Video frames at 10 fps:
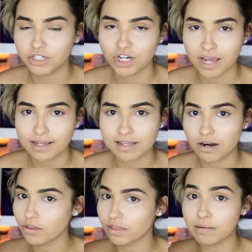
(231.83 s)
shades that
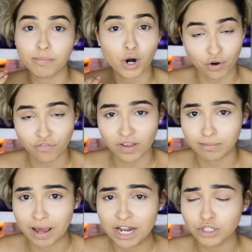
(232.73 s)
are the perfect
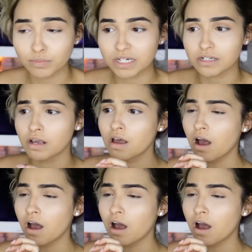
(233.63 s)
match because